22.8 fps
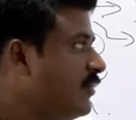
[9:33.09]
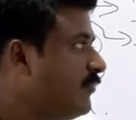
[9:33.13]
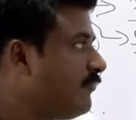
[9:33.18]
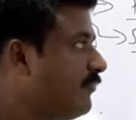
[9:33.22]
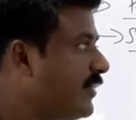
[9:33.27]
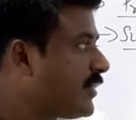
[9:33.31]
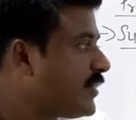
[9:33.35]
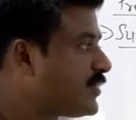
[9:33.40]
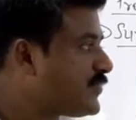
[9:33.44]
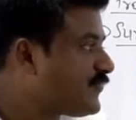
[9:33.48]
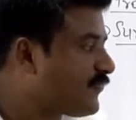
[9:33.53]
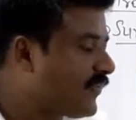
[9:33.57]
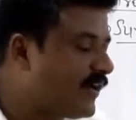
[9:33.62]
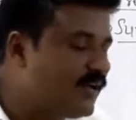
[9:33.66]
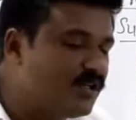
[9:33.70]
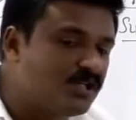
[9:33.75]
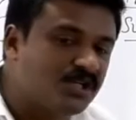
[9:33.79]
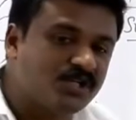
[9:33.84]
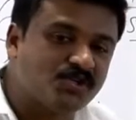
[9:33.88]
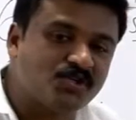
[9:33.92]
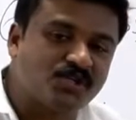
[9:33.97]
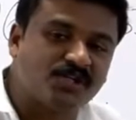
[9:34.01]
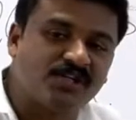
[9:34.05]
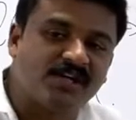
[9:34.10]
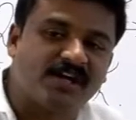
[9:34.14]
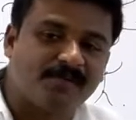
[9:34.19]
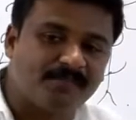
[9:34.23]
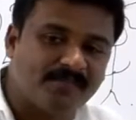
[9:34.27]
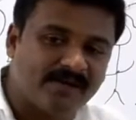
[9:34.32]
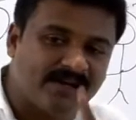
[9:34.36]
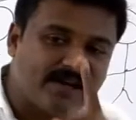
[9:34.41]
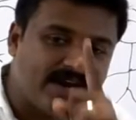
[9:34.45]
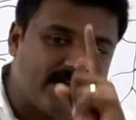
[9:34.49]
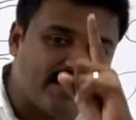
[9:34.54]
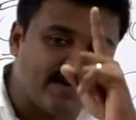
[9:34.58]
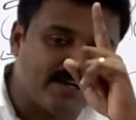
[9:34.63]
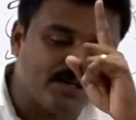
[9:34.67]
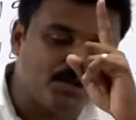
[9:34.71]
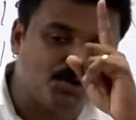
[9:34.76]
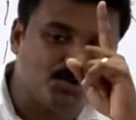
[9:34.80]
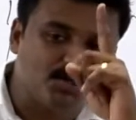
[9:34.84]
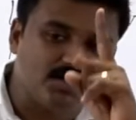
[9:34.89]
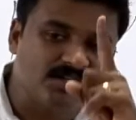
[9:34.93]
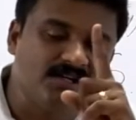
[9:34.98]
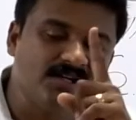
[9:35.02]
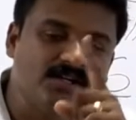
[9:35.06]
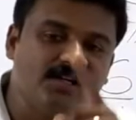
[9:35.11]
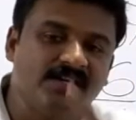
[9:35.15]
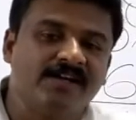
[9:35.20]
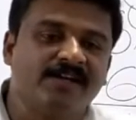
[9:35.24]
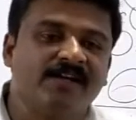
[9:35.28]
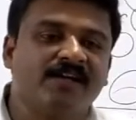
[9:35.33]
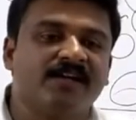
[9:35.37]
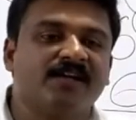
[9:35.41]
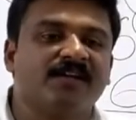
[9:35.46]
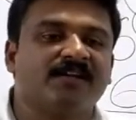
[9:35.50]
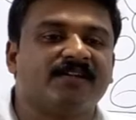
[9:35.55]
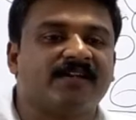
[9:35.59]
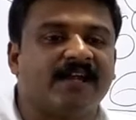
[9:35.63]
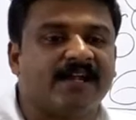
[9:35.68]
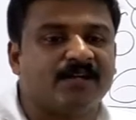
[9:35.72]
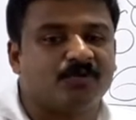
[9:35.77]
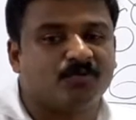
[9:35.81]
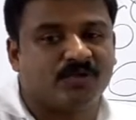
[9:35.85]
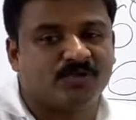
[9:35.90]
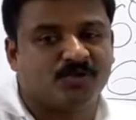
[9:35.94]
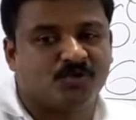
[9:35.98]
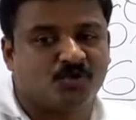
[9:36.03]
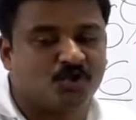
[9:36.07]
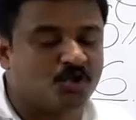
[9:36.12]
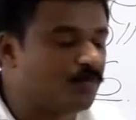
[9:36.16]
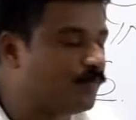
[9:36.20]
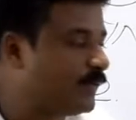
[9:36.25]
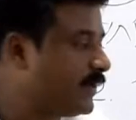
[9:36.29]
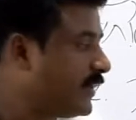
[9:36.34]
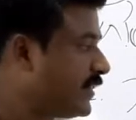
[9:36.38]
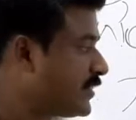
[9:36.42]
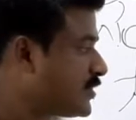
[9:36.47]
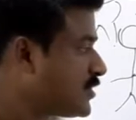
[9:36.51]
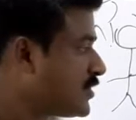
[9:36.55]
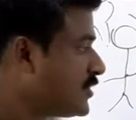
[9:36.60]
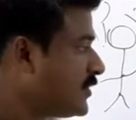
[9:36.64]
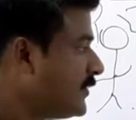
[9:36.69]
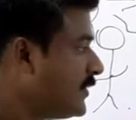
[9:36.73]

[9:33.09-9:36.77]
whereas French East India Company had a single leader, that was Jubilee.